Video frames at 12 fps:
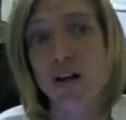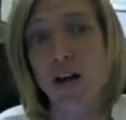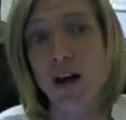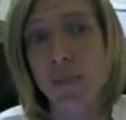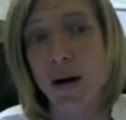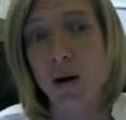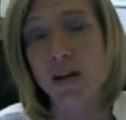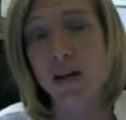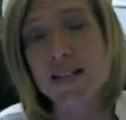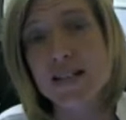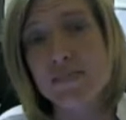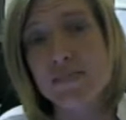about,
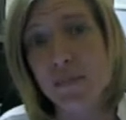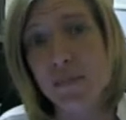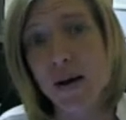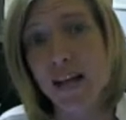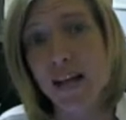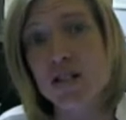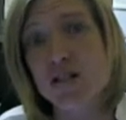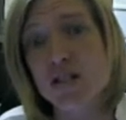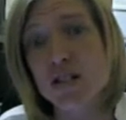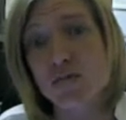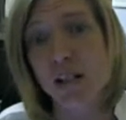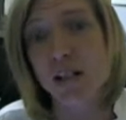is my interest
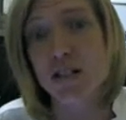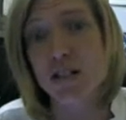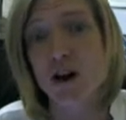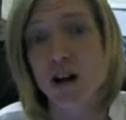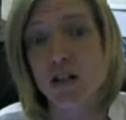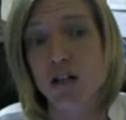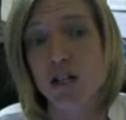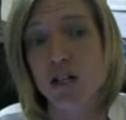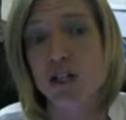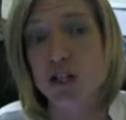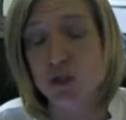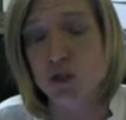is really to talk to
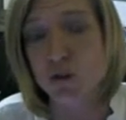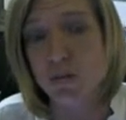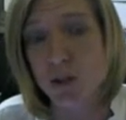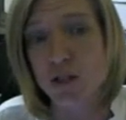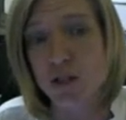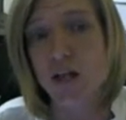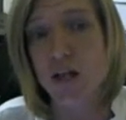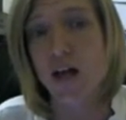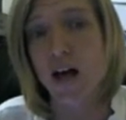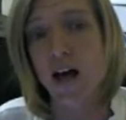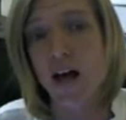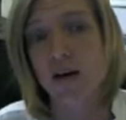consumers,
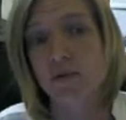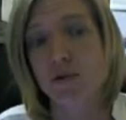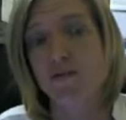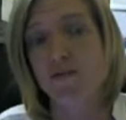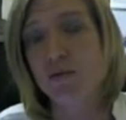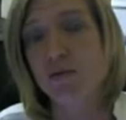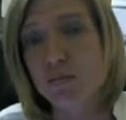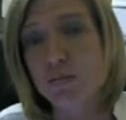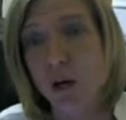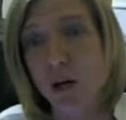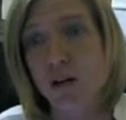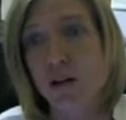to food
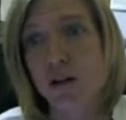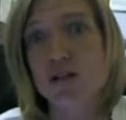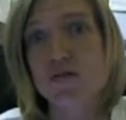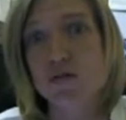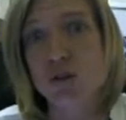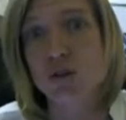marketers, food